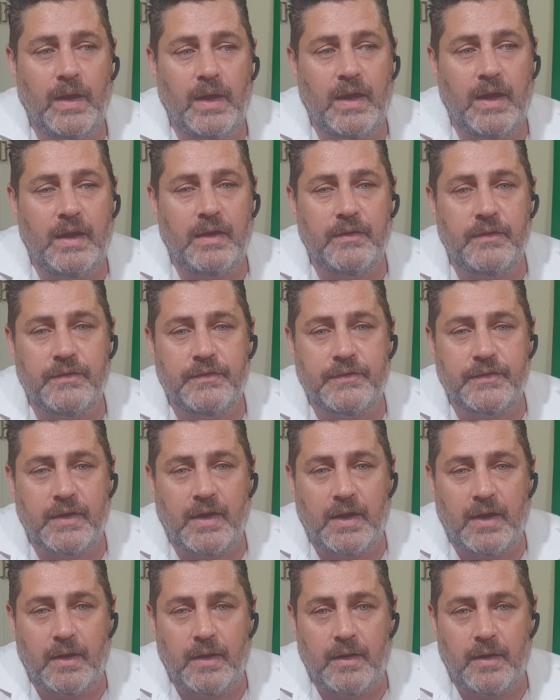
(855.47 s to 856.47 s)
and
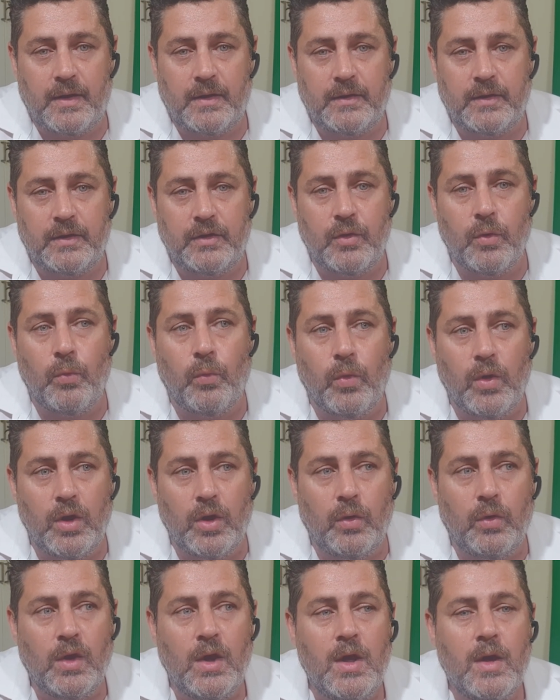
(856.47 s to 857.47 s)
you
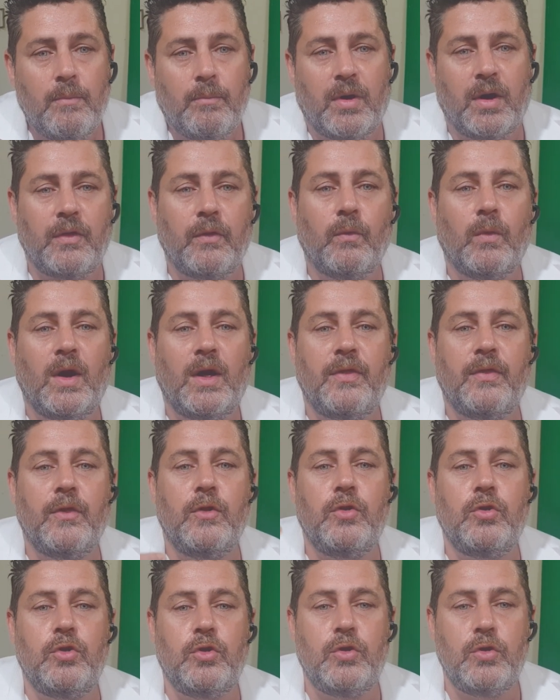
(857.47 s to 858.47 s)
will. By the way,
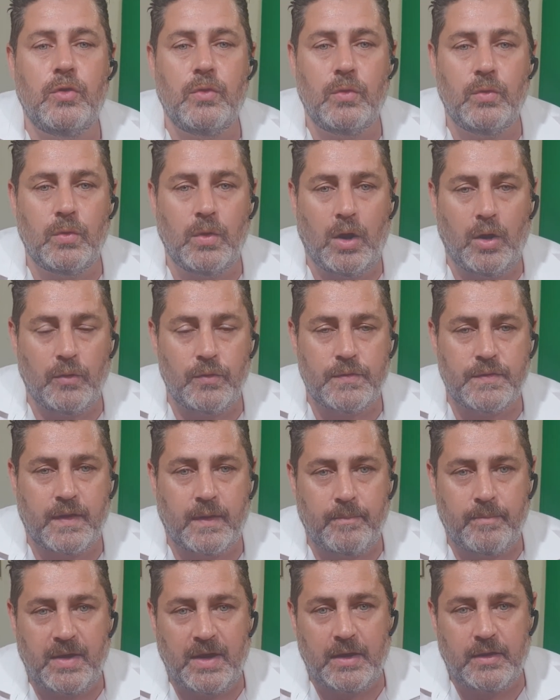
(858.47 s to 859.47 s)
the new
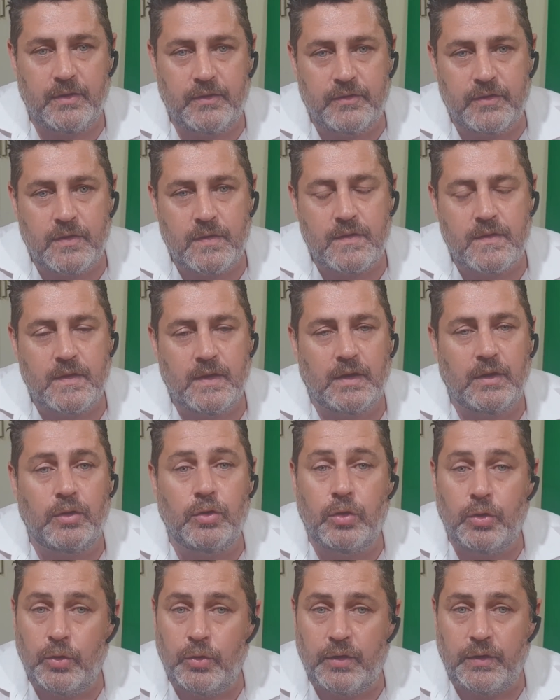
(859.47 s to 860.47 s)
hosting packages,
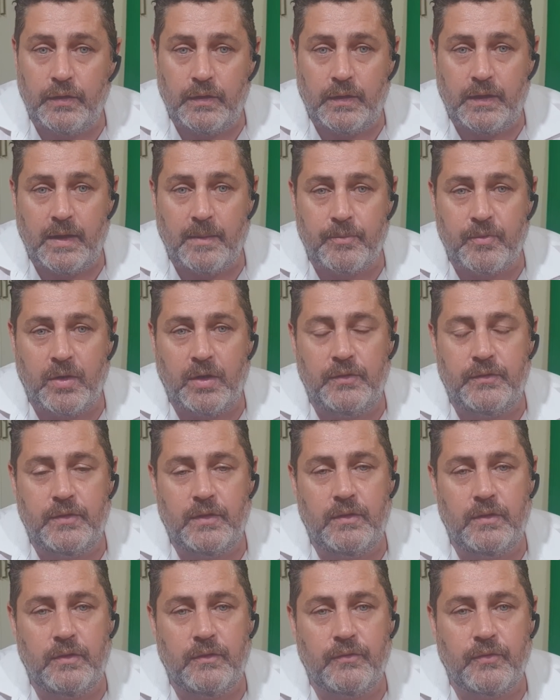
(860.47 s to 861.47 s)
including the upgrade to
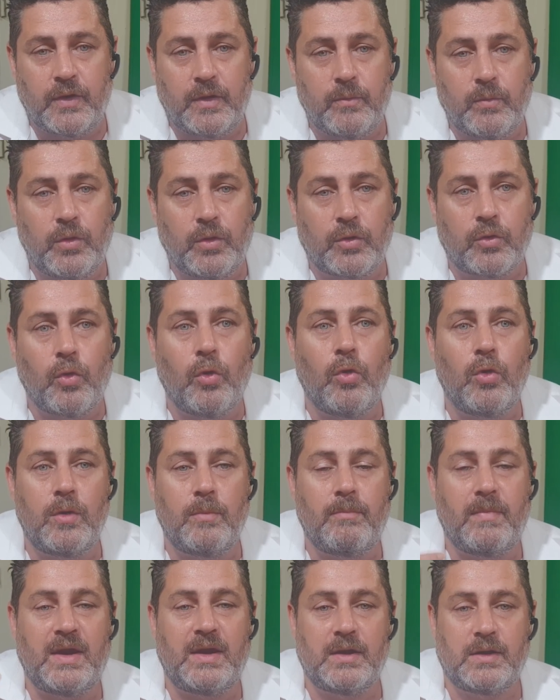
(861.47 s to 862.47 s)
the new framework,
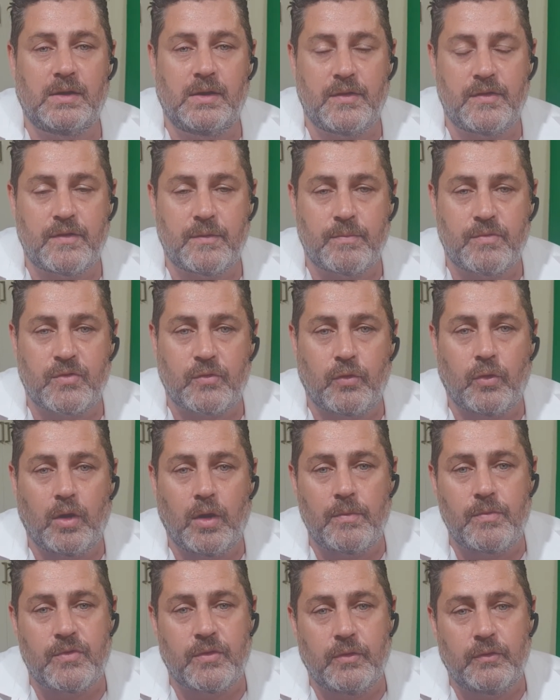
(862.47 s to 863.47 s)
automatically
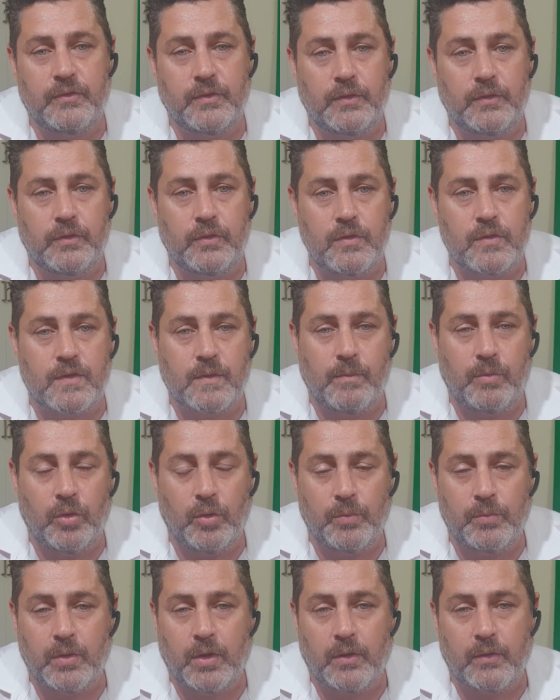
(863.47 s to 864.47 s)
subscribes you to the new
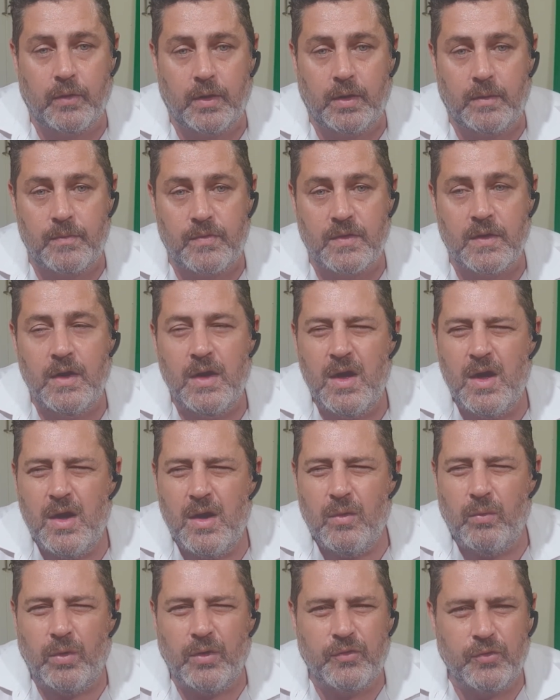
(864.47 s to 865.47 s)
support programs,
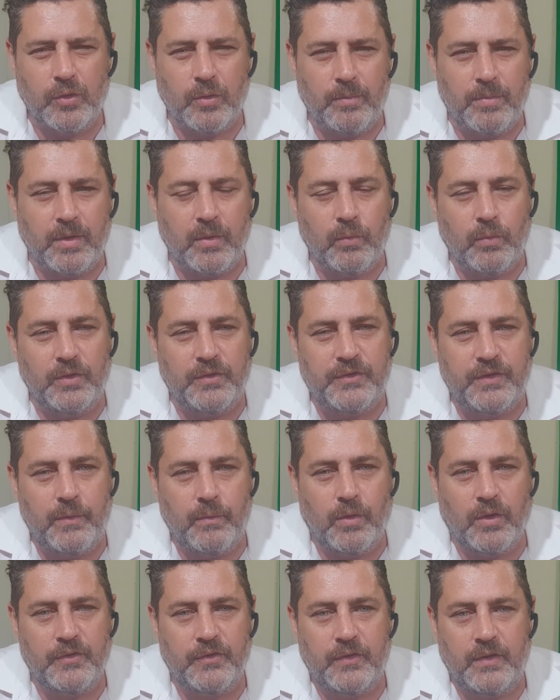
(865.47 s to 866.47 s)
which are a bit
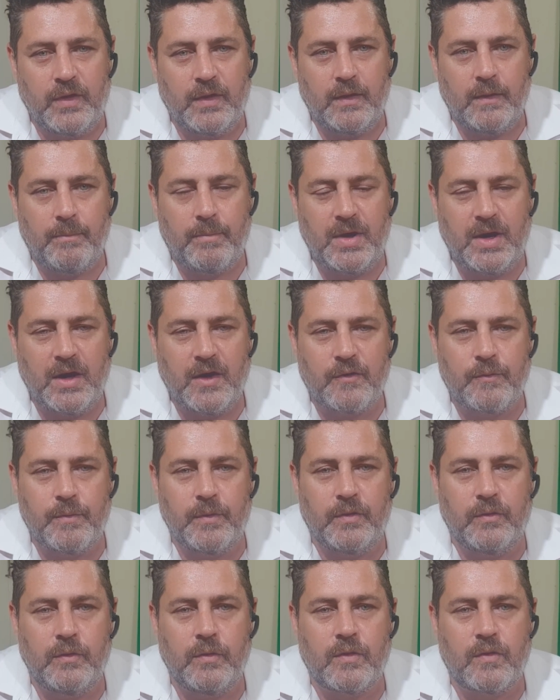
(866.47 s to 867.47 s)
wishy-washy in the past,
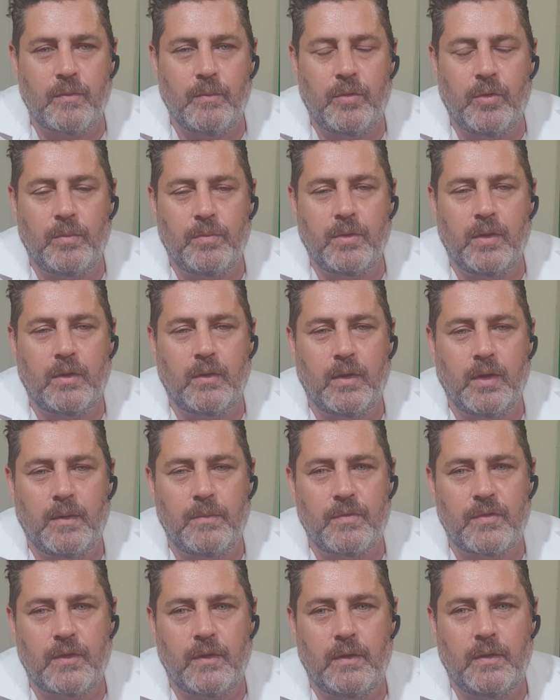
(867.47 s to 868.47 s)
but new support
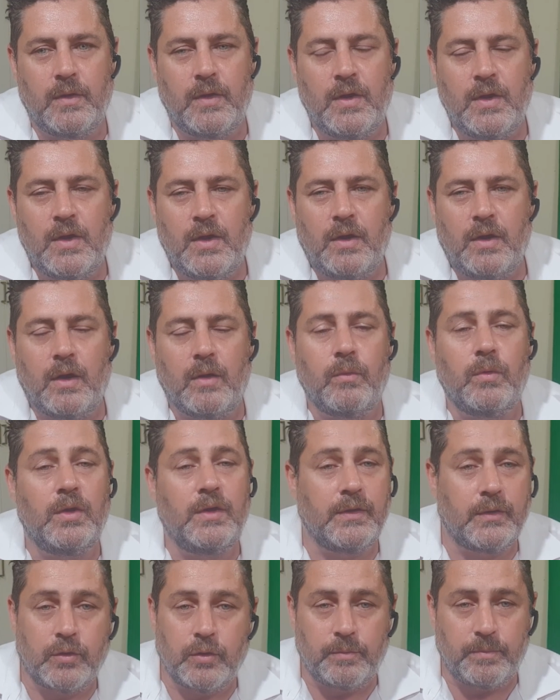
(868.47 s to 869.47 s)
programs are
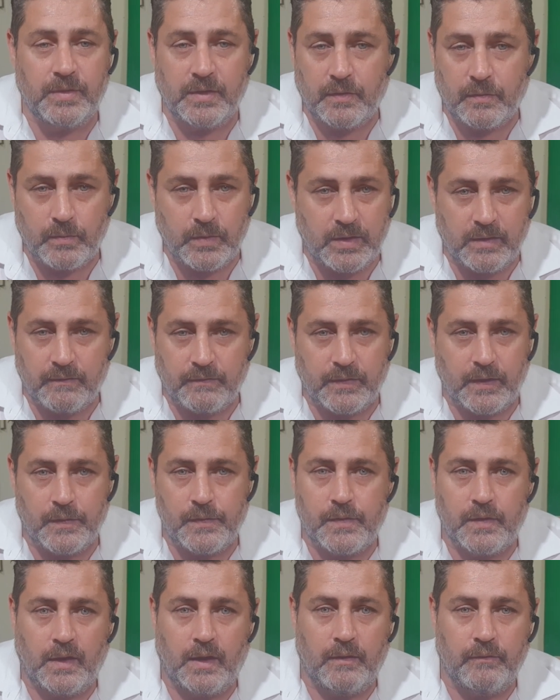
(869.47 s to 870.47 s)
really good because we give
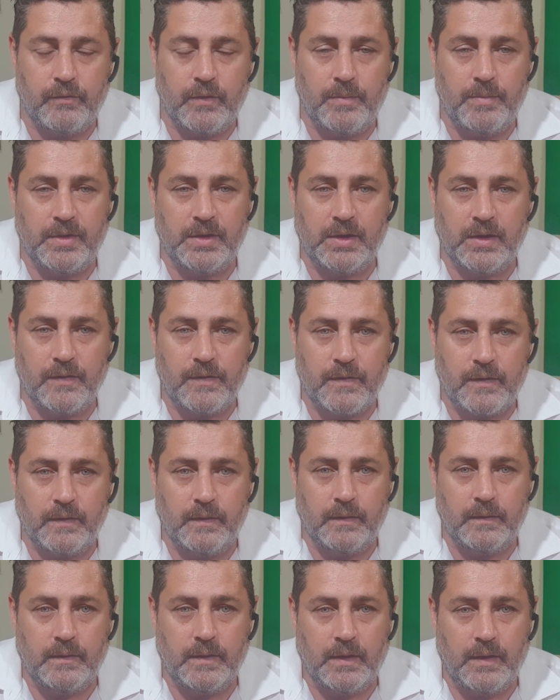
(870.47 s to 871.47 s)
those live webinars
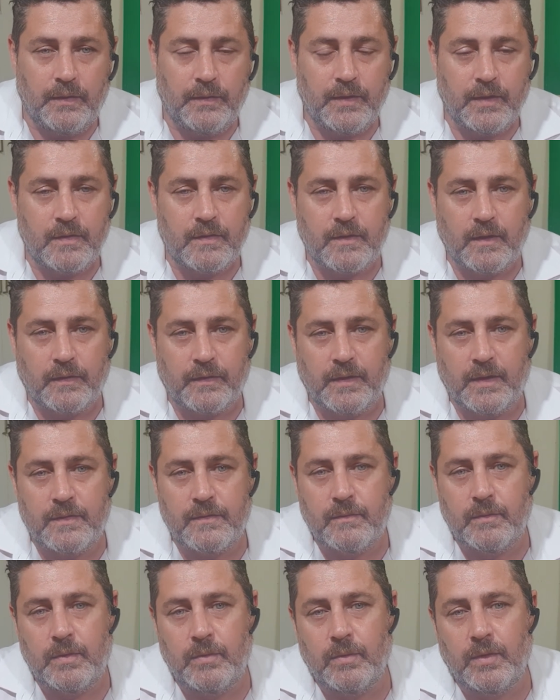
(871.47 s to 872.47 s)
and things like that.
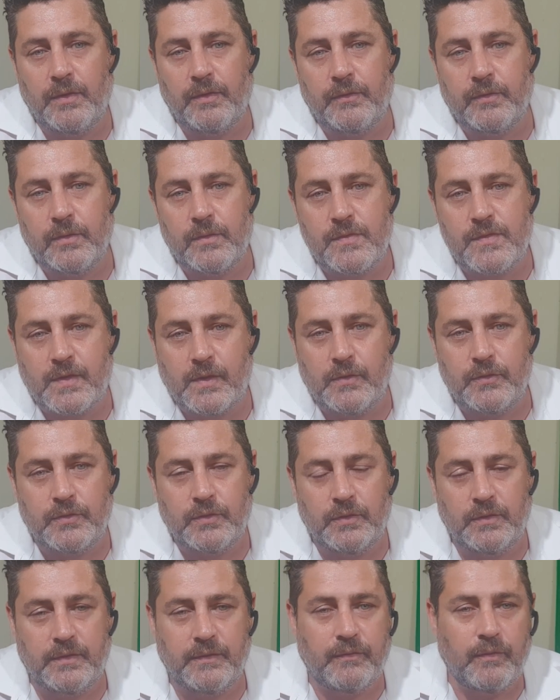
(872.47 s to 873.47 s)
So we run through
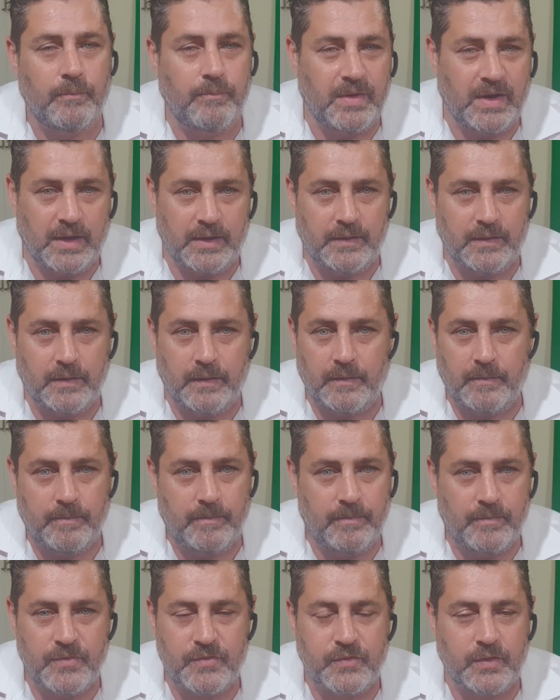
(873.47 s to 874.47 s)
social and different partner
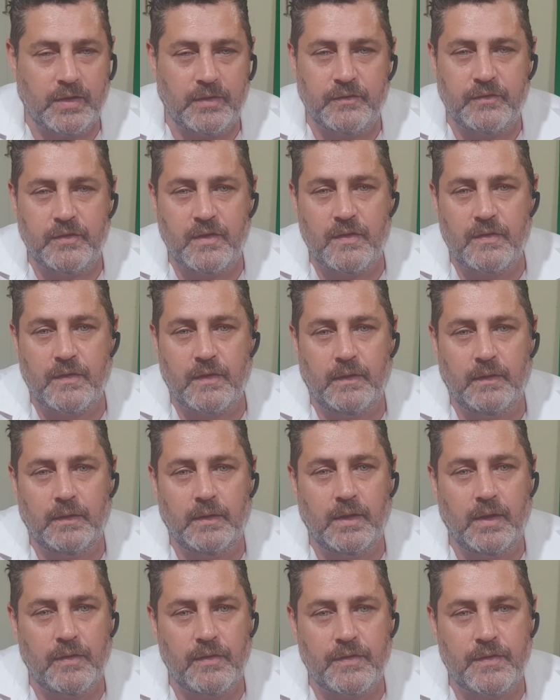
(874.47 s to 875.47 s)
strategies
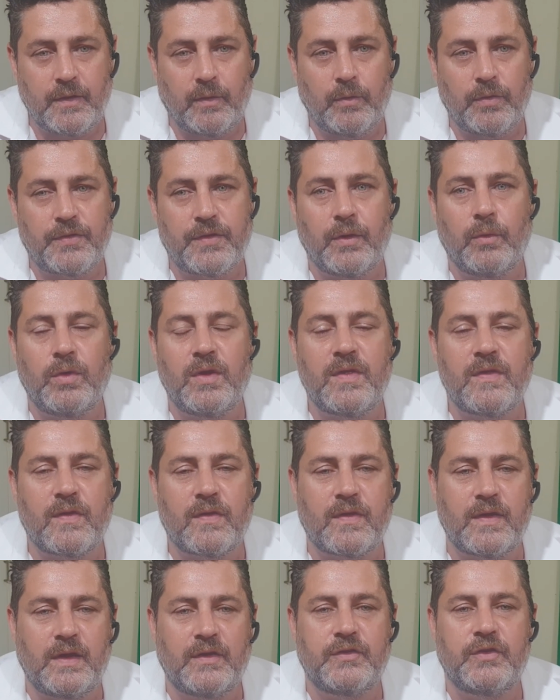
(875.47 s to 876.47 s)
and so on. So it is
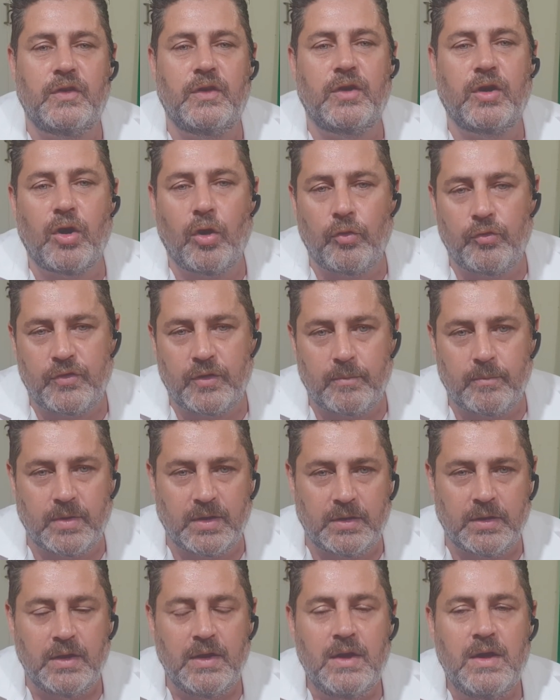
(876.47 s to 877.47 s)
essentially coaching,
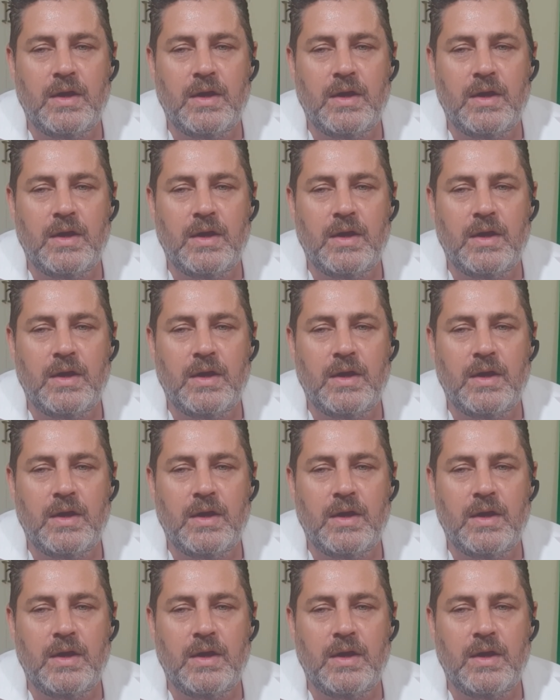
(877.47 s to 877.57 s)
but